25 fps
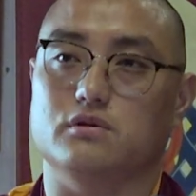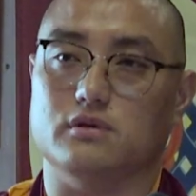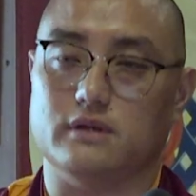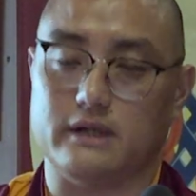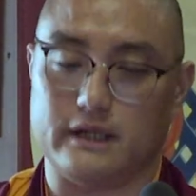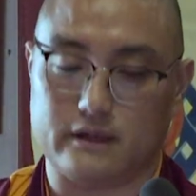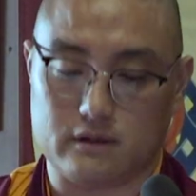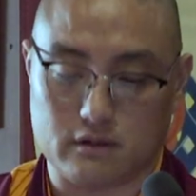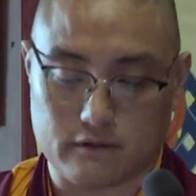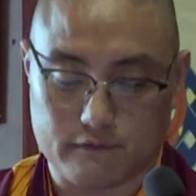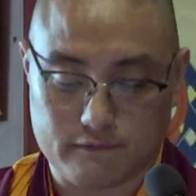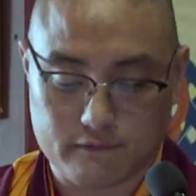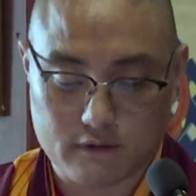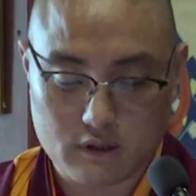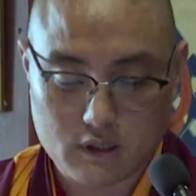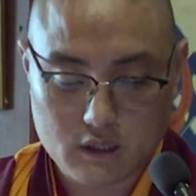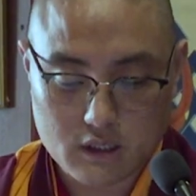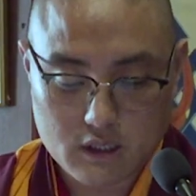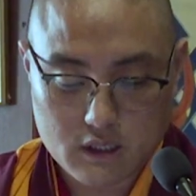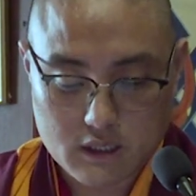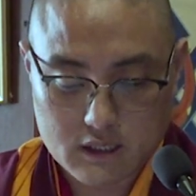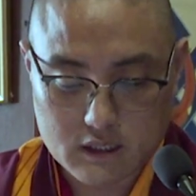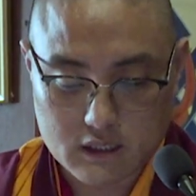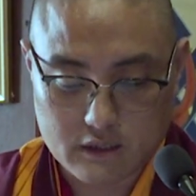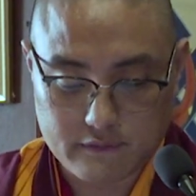kind of
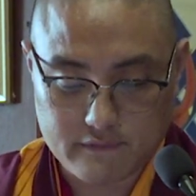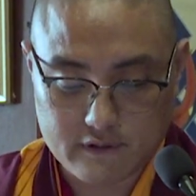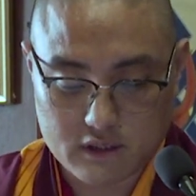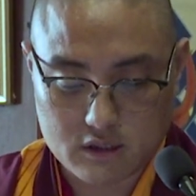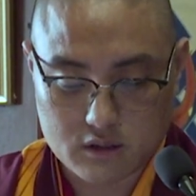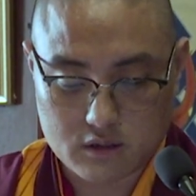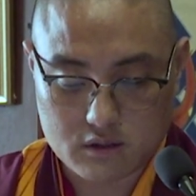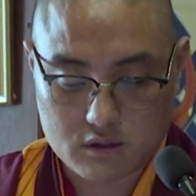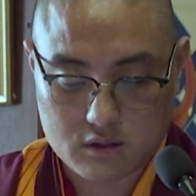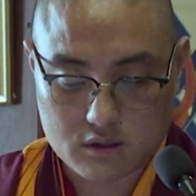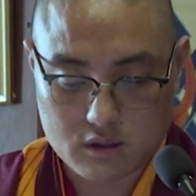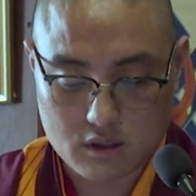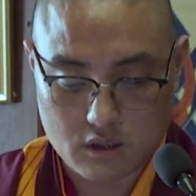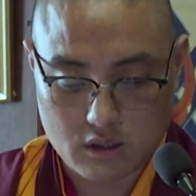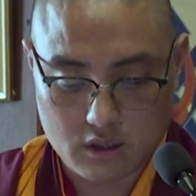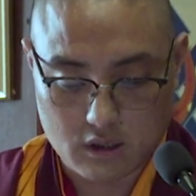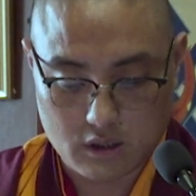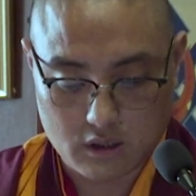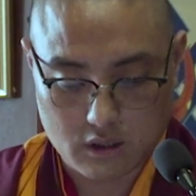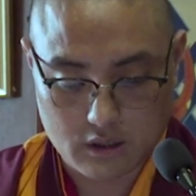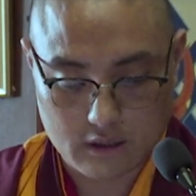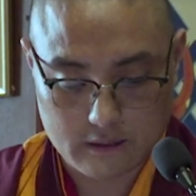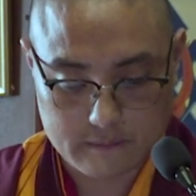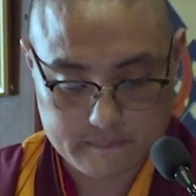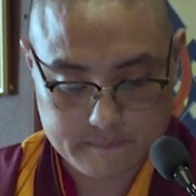given
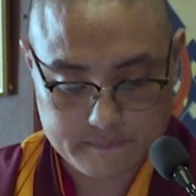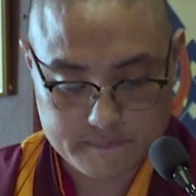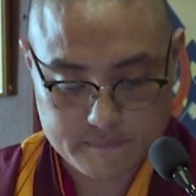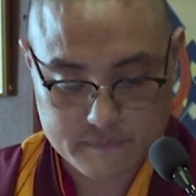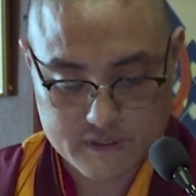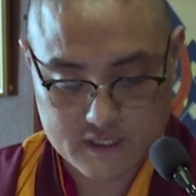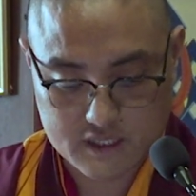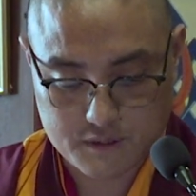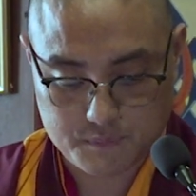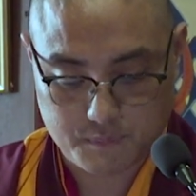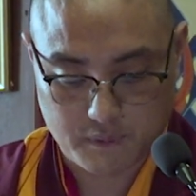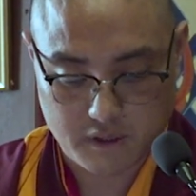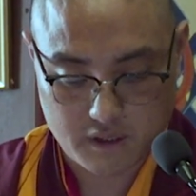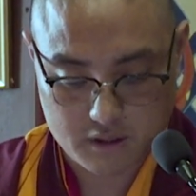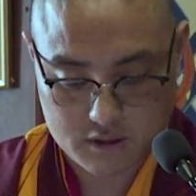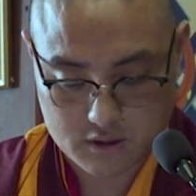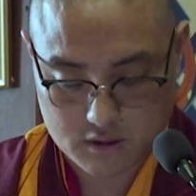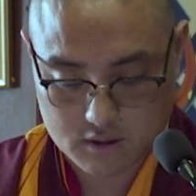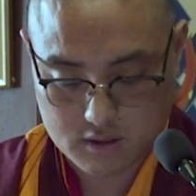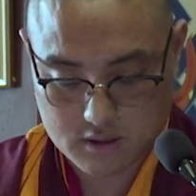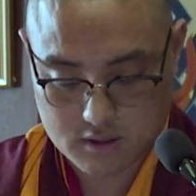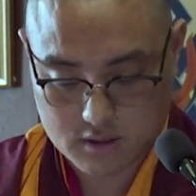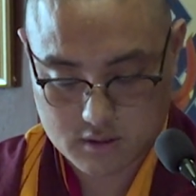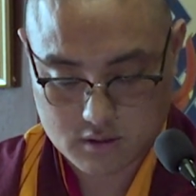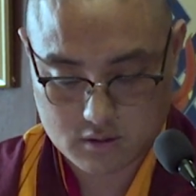
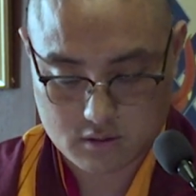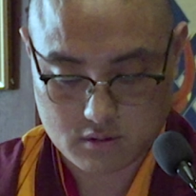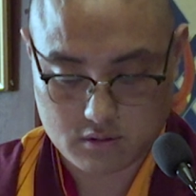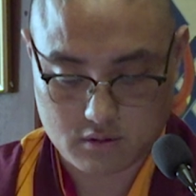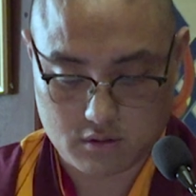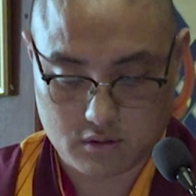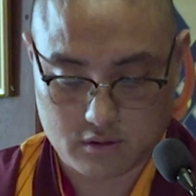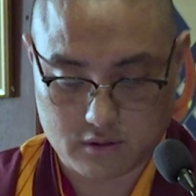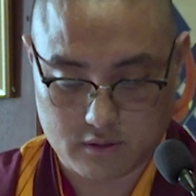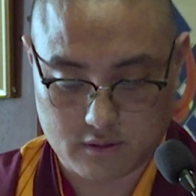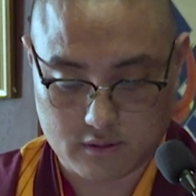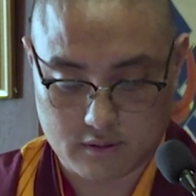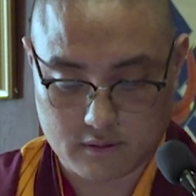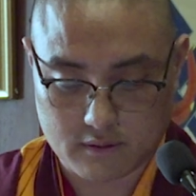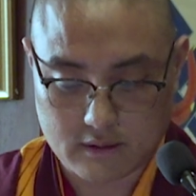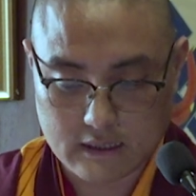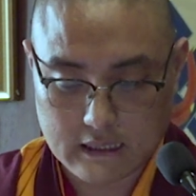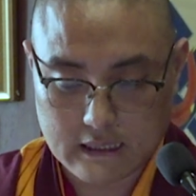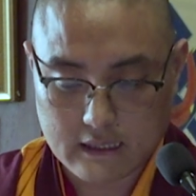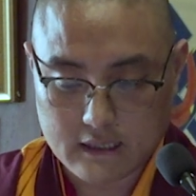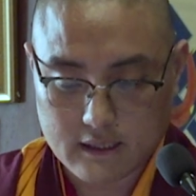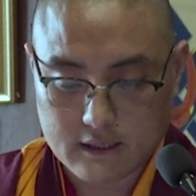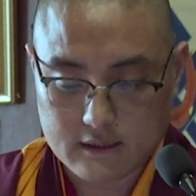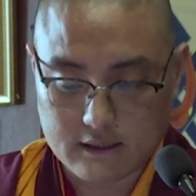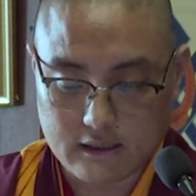speeches on
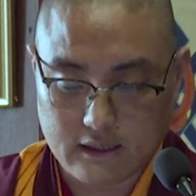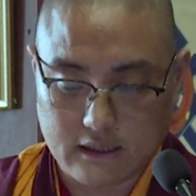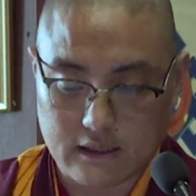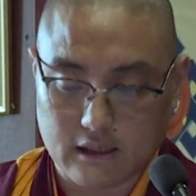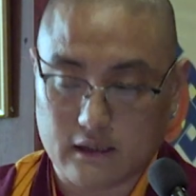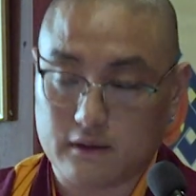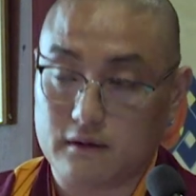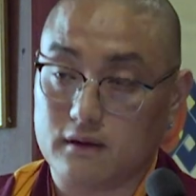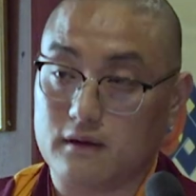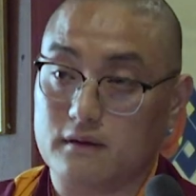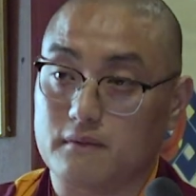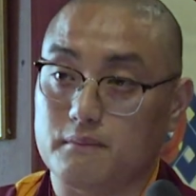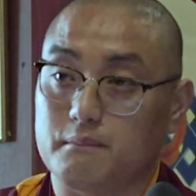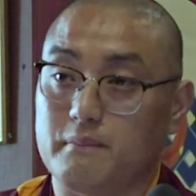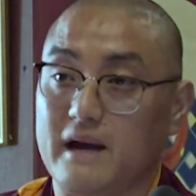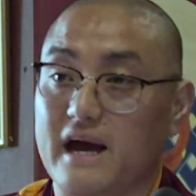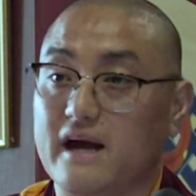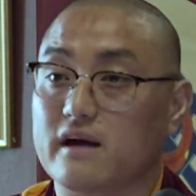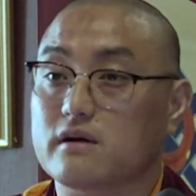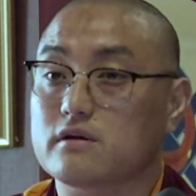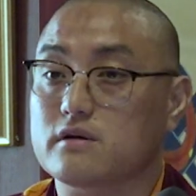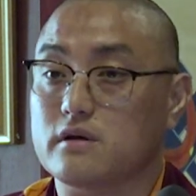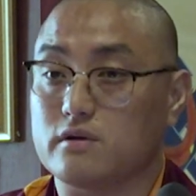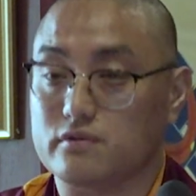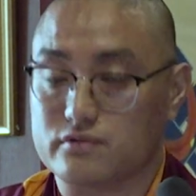the
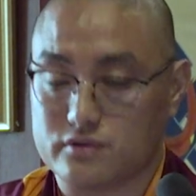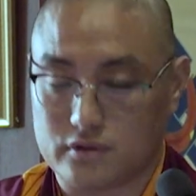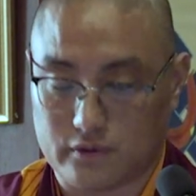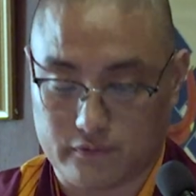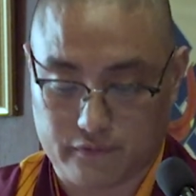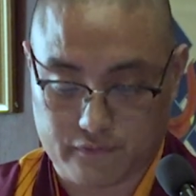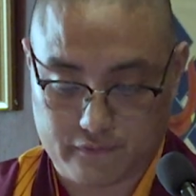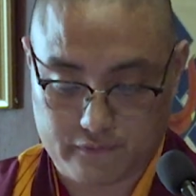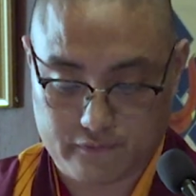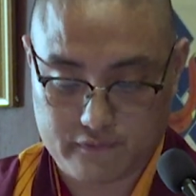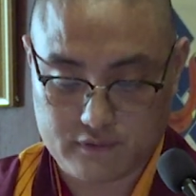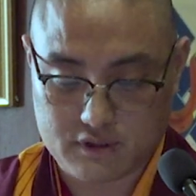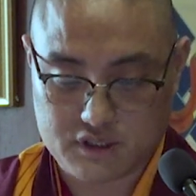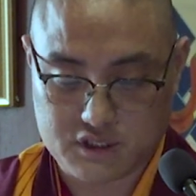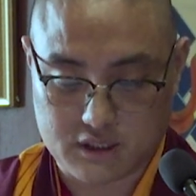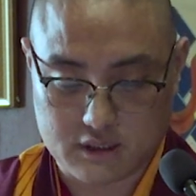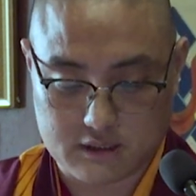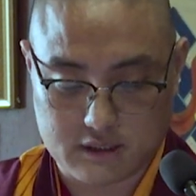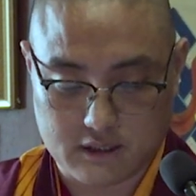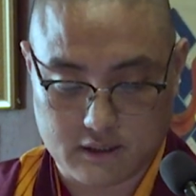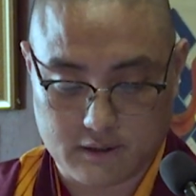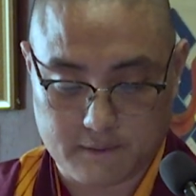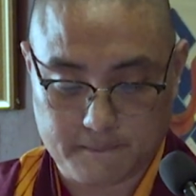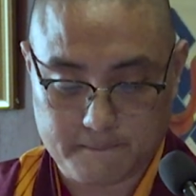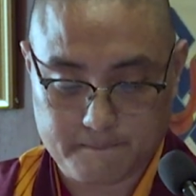background of
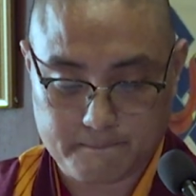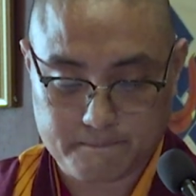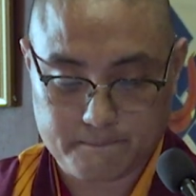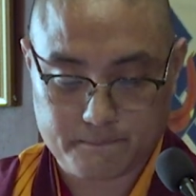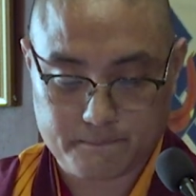Sheda.